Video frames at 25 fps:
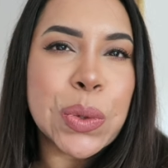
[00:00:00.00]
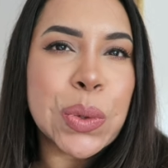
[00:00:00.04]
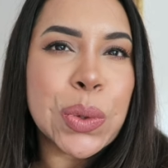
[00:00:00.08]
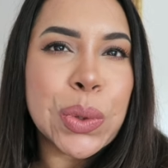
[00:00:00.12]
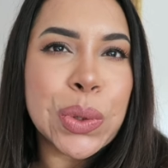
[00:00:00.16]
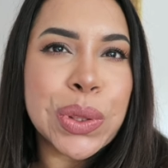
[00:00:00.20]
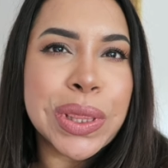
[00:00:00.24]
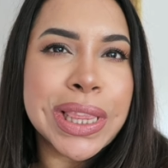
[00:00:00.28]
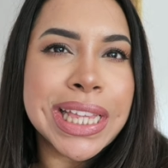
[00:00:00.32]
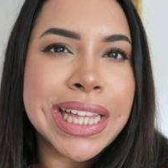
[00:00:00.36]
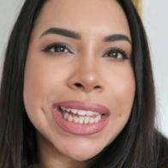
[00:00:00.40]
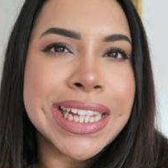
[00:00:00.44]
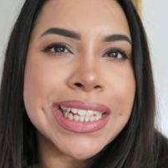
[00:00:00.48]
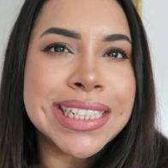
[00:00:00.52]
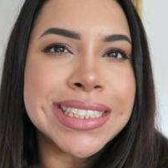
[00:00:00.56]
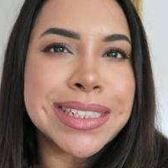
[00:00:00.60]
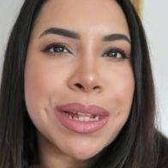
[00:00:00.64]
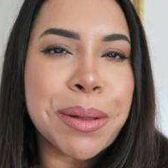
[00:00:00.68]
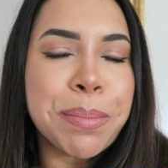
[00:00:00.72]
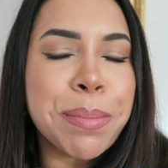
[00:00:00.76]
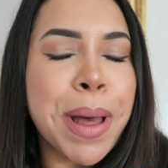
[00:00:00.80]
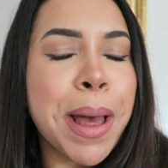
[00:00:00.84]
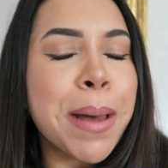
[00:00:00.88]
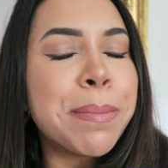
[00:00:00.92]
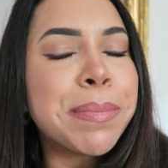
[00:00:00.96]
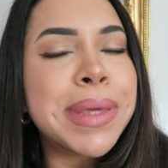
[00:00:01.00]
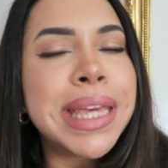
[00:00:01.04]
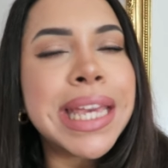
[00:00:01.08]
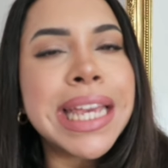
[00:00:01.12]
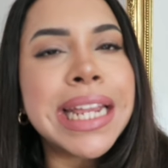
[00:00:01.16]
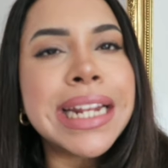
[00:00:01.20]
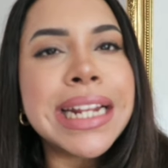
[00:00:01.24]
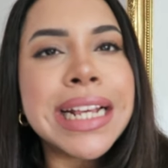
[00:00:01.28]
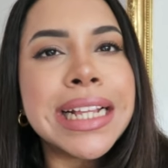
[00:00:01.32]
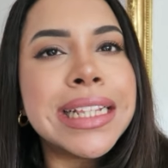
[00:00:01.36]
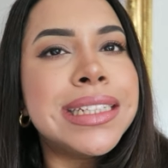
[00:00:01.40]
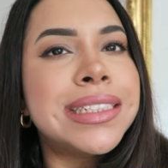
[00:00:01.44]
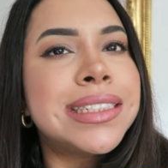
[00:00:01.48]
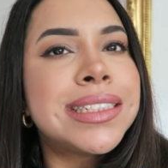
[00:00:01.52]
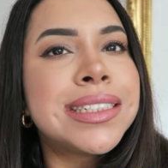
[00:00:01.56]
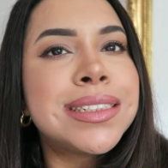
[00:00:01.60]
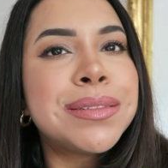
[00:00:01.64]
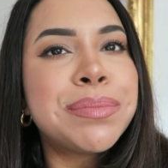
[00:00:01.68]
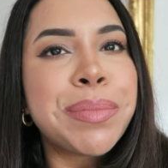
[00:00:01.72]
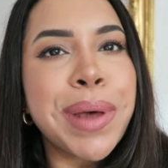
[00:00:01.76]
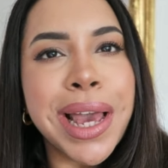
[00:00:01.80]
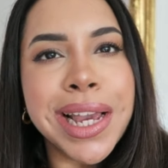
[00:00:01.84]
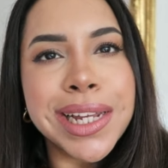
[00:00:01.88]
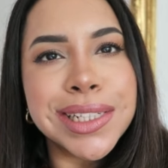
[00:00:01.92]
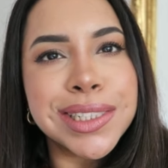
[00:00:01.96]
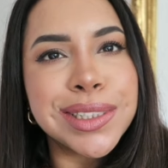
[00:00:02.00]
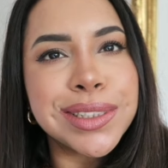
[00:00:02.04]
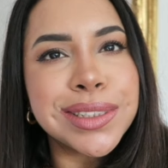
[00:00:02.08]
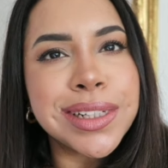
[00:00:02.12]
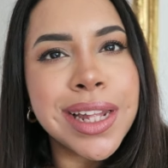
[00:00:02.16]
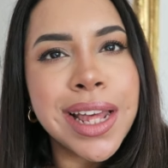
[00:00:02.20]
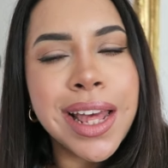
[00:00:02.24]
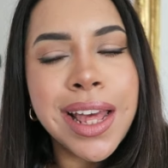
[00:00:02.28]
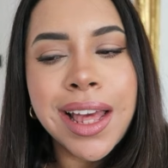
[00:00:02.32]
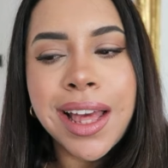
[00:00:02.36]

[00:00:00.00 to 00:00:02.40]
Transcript: all things pumpkin and spice.